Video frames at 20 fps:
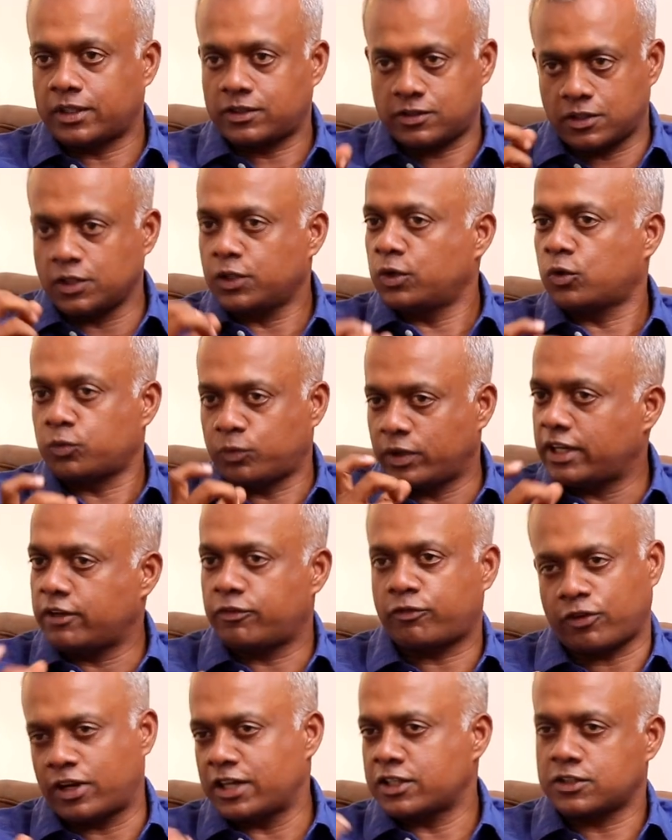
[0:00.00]
It still looks
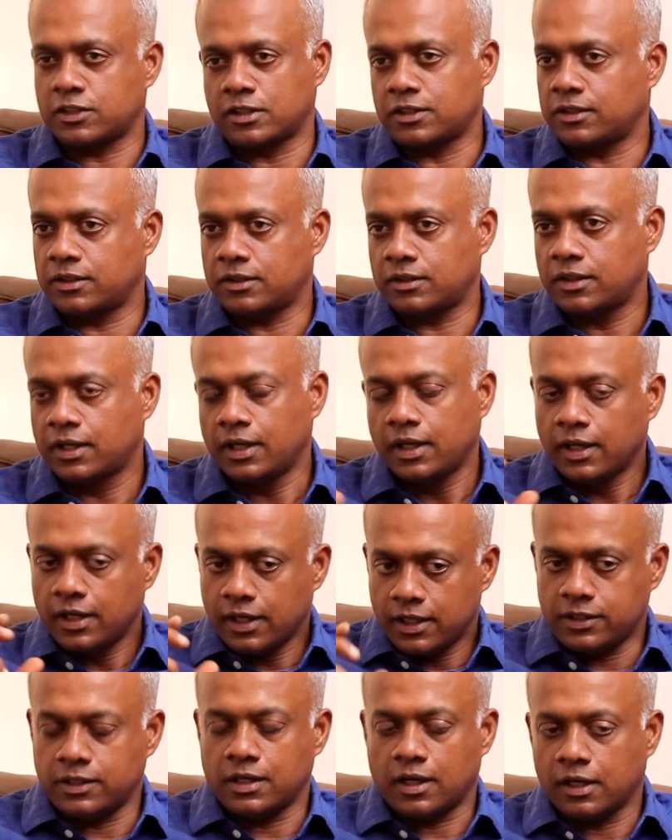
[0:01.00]
very fresh and
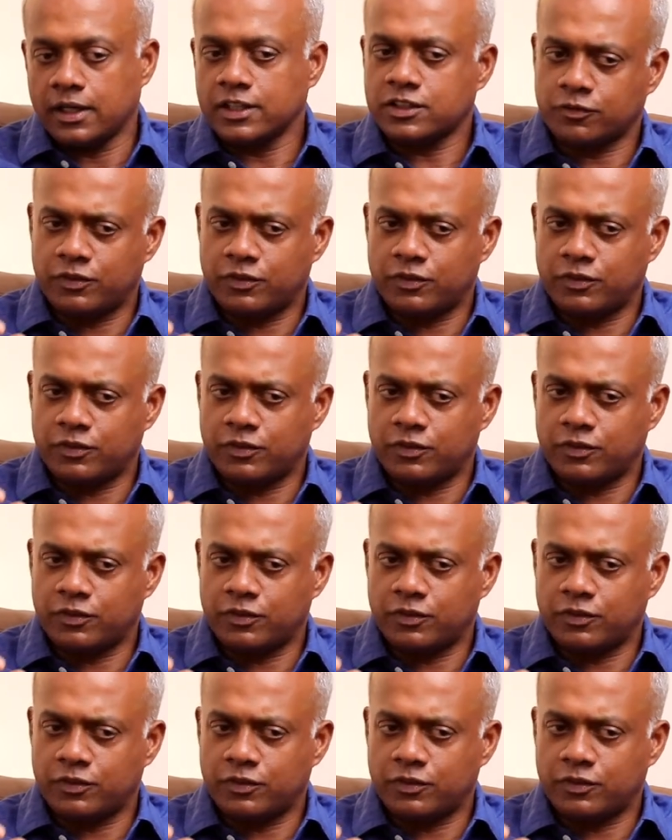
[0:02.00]
young.